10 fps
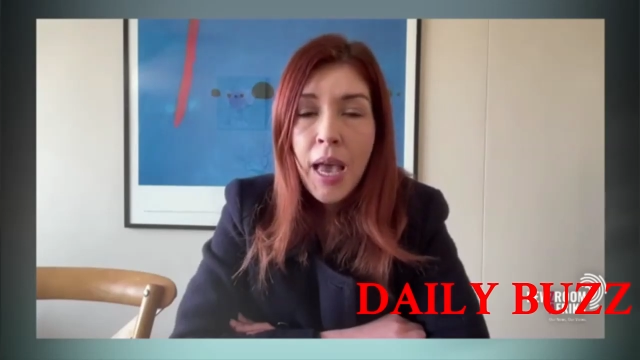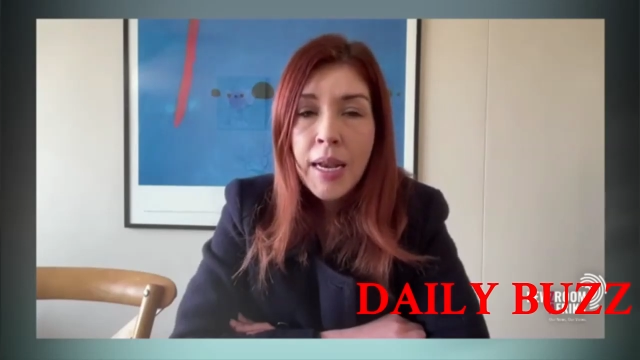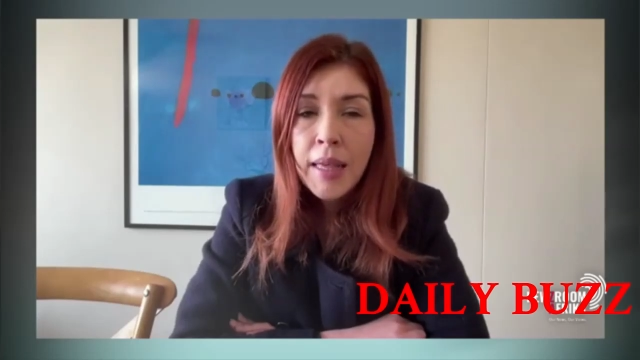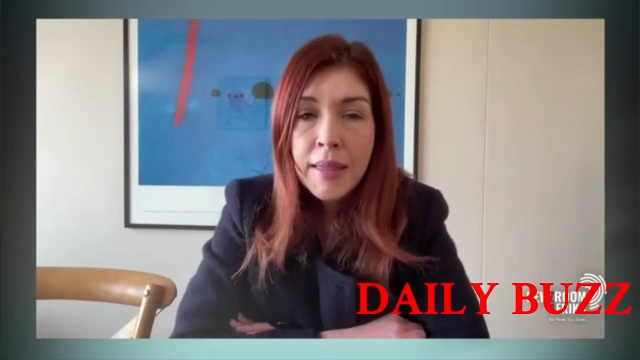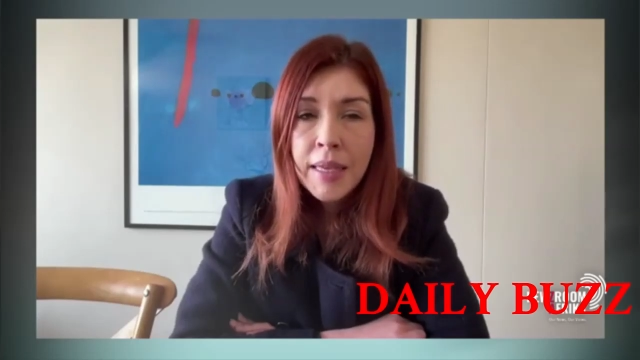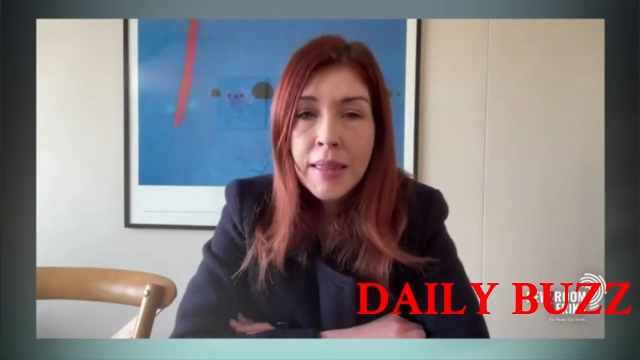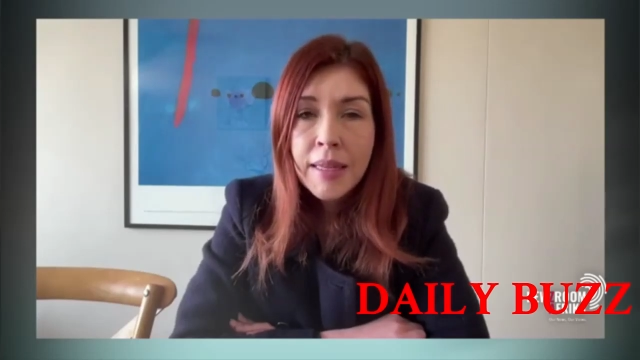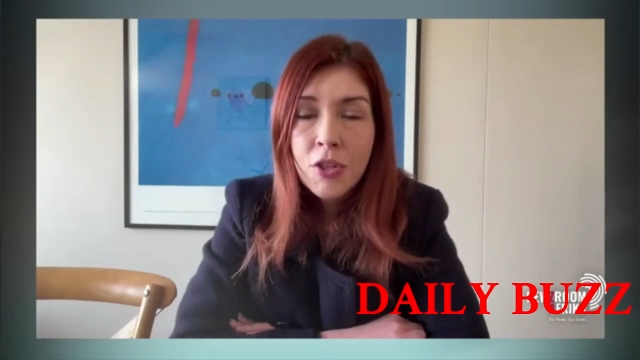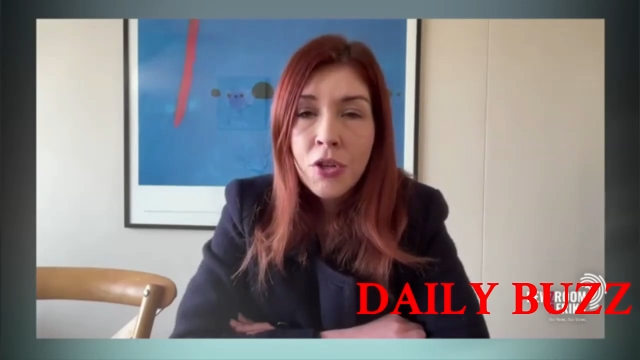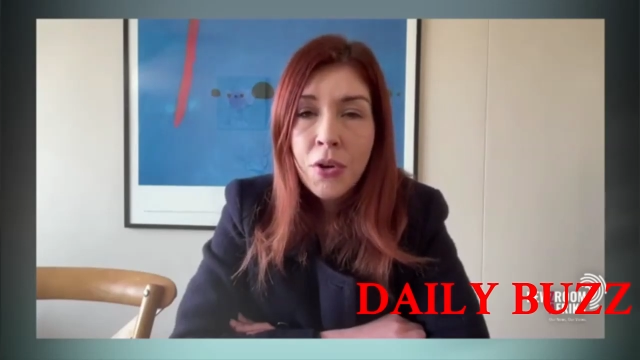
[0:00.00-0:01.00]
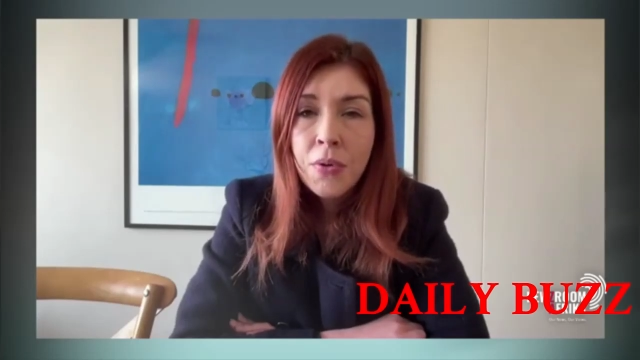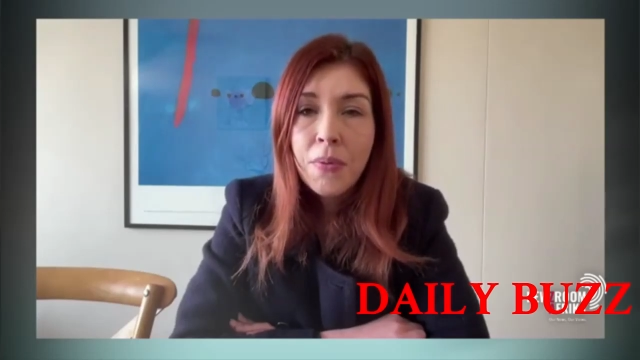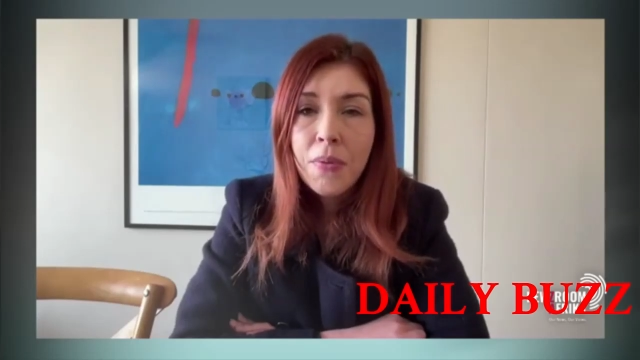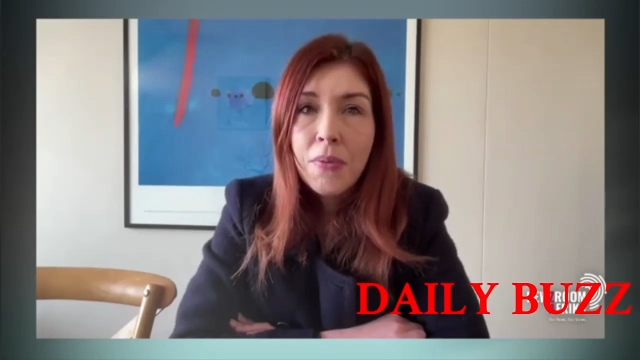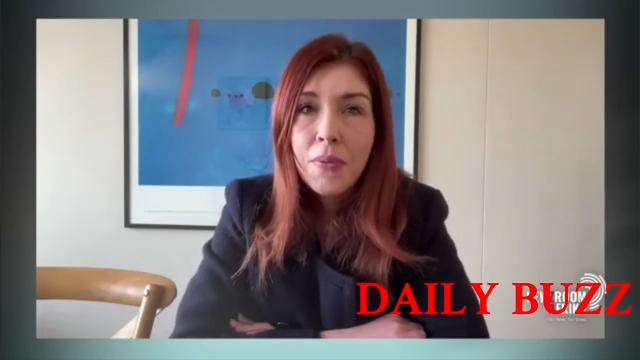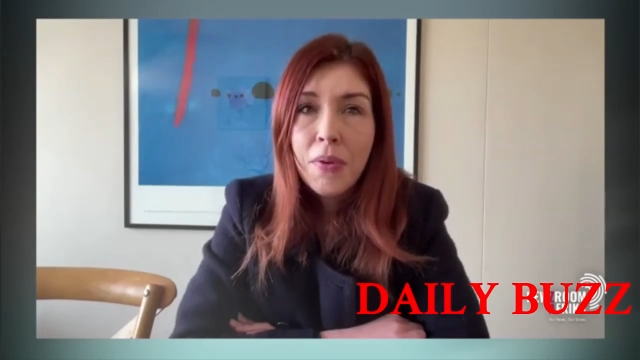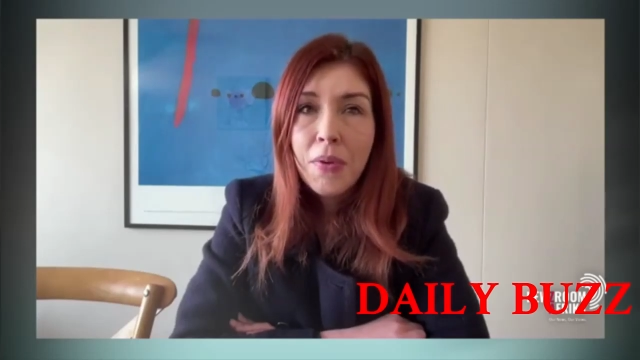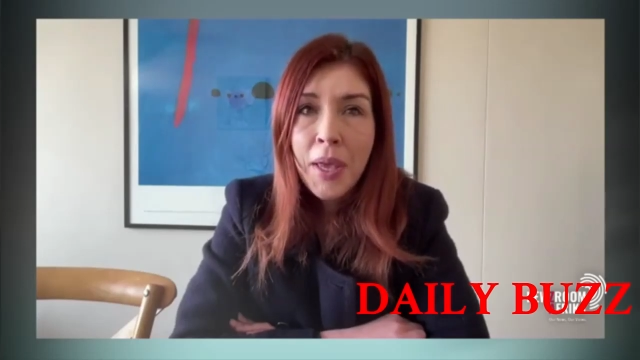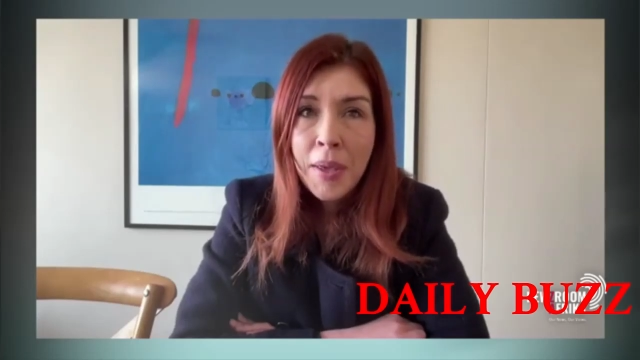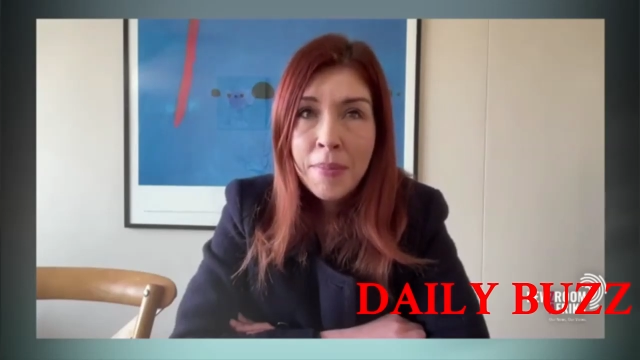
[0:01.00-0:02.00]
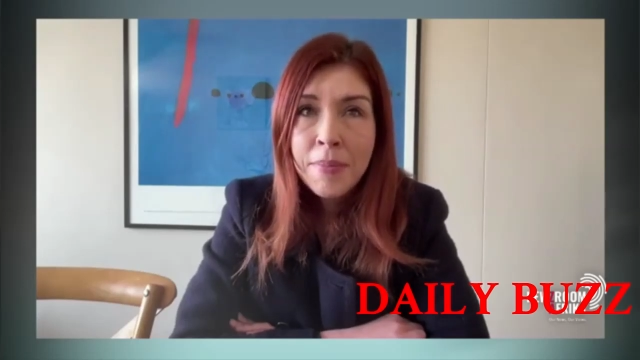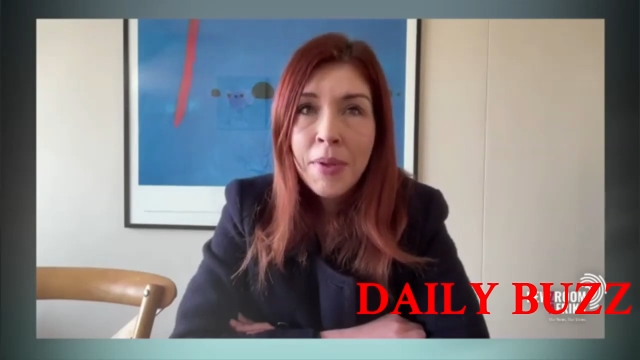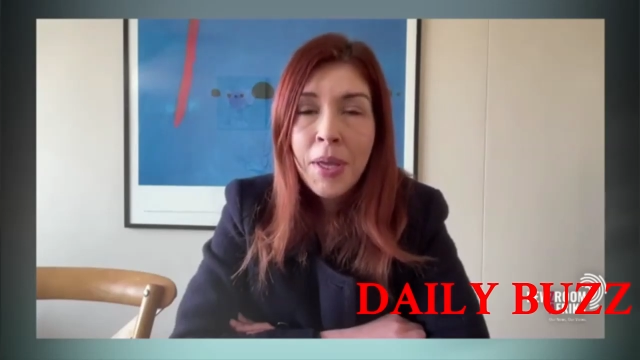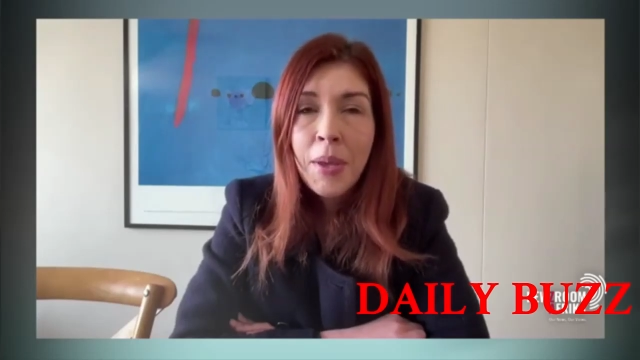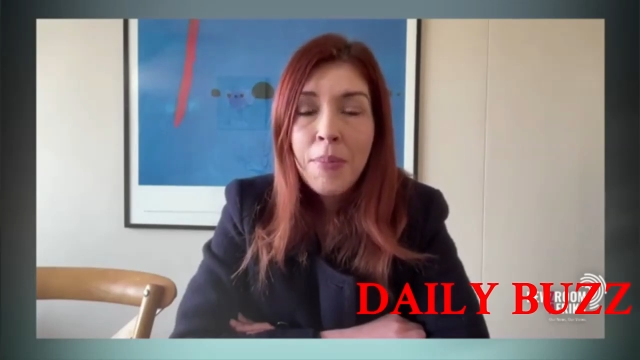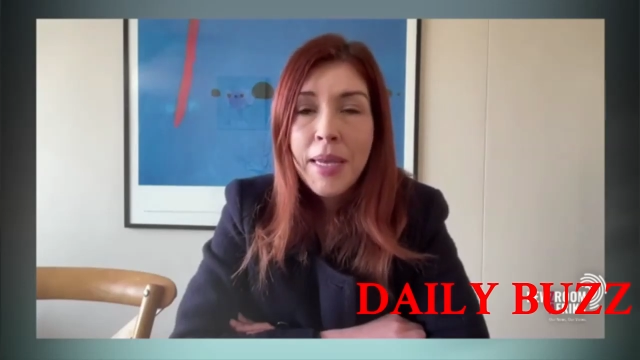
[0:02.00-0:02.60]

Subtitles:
And I think that, him